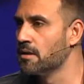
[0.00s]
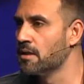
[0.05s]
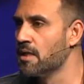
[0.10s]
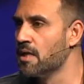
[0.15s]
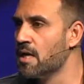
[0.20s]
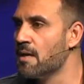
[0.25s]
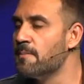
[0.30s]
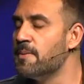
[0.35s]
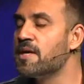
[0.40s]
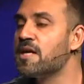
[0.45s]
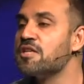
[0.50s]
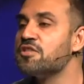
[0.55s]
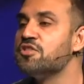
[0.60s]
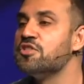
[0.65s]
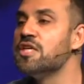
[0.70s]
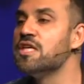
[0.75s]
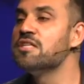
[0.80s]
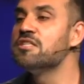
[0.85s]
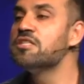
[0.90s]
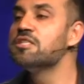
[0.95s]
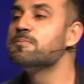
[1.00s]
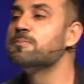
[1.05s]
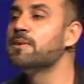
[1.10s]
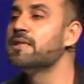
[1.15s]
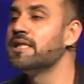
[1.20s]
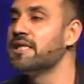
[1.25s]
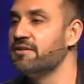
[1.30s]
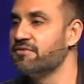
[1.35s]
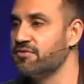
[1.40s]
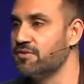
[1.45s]
Because Jesus
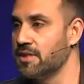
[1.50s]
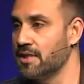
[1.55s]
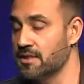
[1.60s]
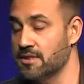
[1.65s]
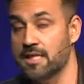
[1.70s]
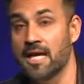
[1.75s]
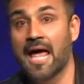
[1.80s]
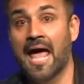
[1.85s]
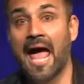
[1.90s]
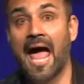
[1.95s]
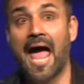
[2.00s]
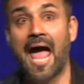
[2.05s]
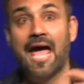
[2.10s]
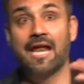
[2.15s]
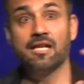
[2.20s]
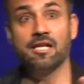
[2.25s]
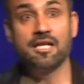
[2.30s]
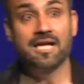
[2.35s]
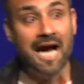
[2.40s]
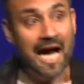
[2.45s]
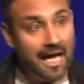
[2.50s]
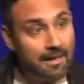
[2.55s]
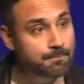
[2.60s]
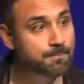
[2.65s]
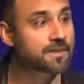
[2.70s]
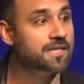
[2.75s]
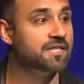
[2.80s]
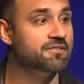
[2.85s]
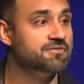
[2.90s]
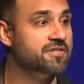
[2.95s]
believes this, and God
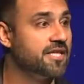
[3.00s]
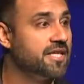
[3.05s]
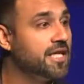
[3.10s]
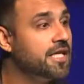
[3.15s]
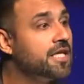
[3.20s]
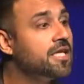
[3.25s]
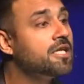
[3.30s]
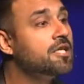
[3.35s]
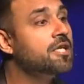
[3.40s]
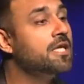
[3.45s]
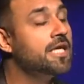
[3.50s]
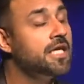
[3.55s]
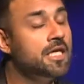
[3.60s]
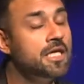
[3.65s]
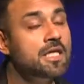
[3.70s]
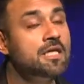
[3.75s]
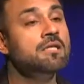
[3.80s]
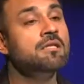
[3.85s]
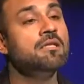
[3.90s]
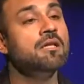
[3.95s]
believes that he can heal